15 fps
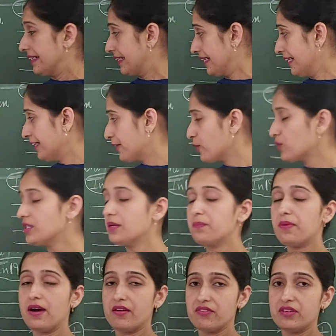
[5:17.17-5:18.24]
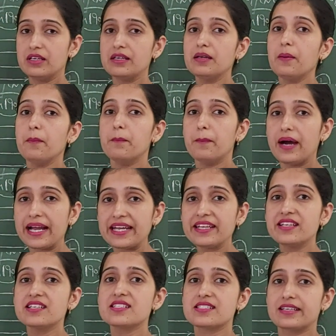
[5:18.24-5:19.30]
10 to the power
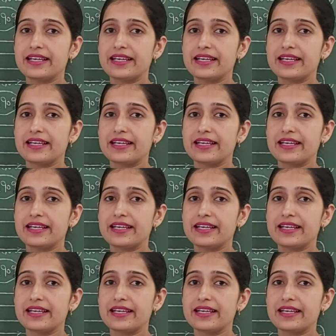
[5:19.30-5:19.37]
minus